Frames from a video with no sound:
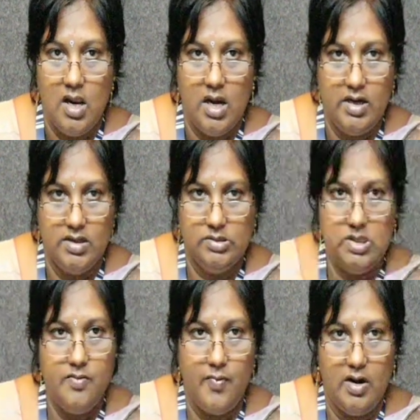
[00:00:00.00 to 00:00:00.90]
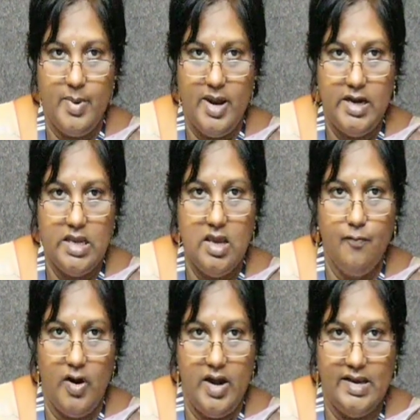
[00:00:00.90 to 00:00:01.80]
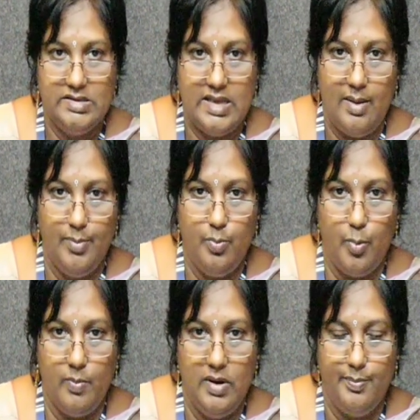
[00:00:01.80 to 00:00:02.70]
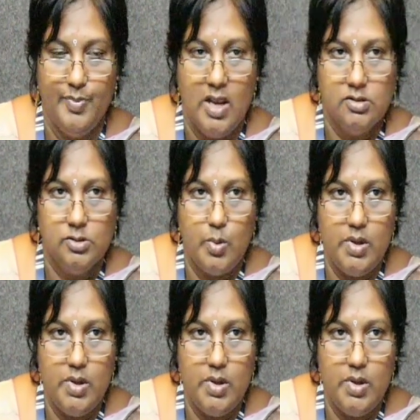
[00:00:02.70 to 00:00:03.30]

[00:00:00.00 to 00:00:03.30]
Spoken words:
Let us see one by taking one example problem. So